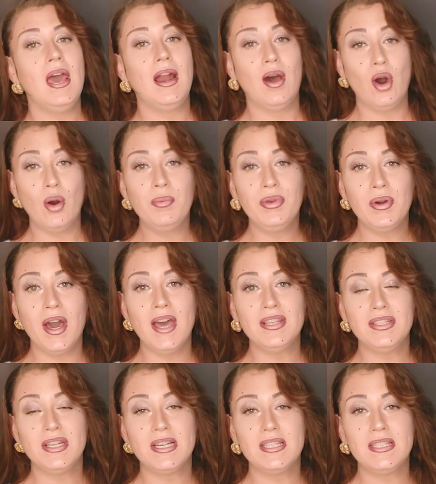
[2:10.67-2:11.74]
And I hope you
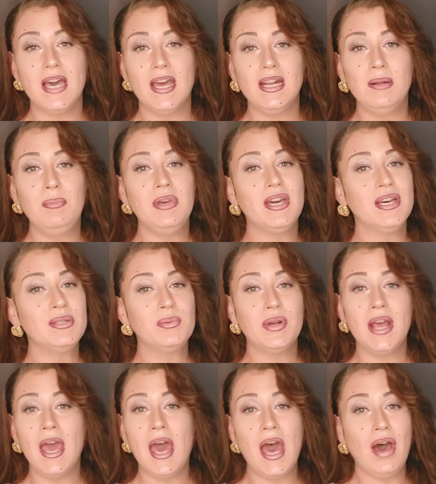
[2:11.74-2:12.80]
guys are excited because
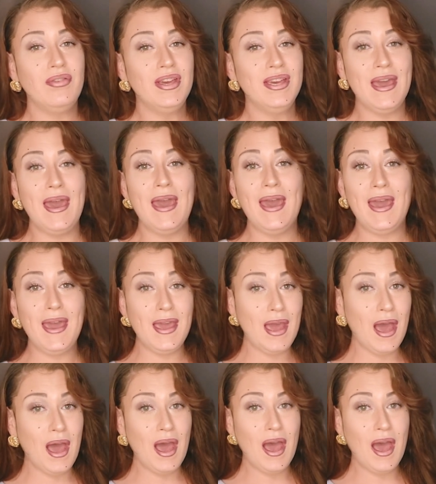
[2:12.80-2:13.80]
we're having a